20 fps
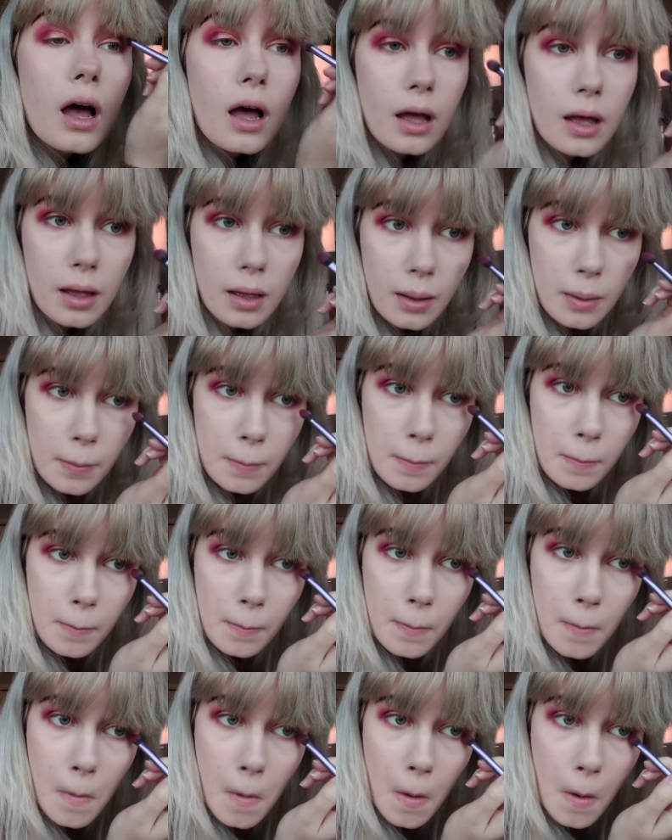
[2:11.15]

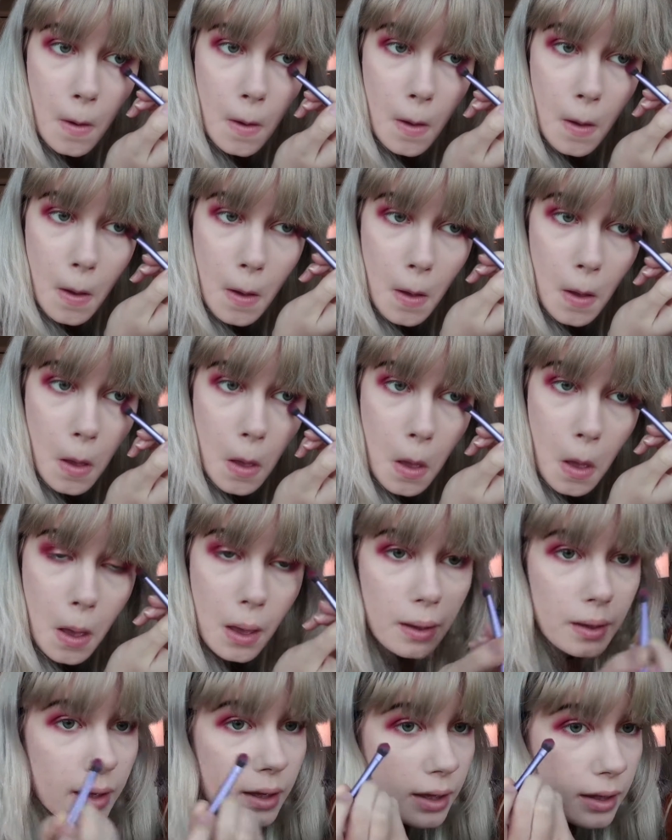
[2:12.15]
And
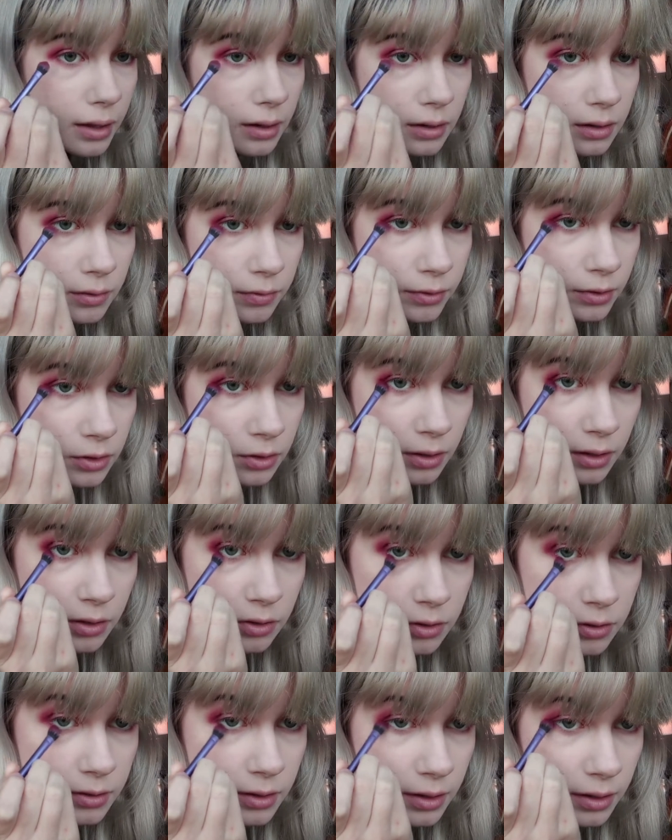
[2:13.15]
if you're
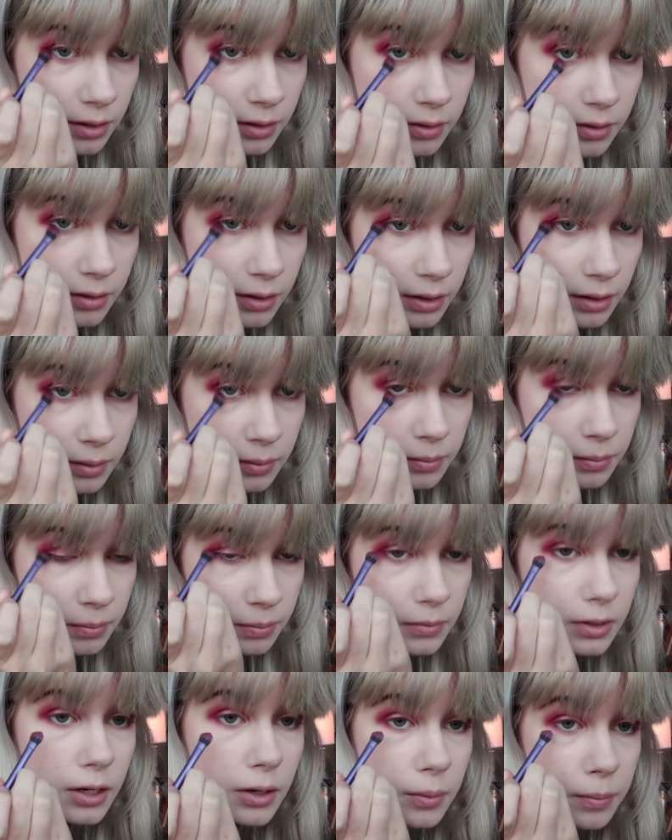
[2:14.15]
interested in seeing,
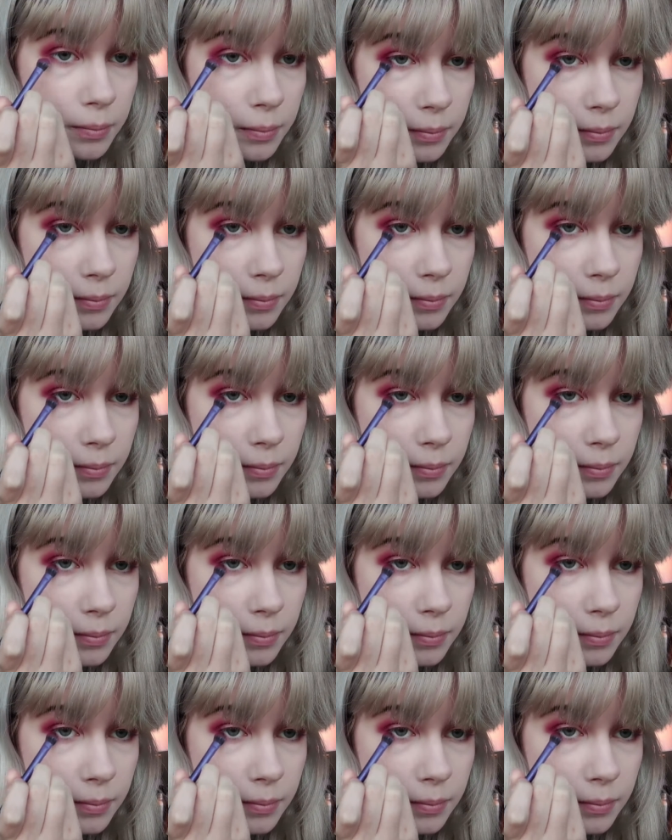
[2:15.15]
you know,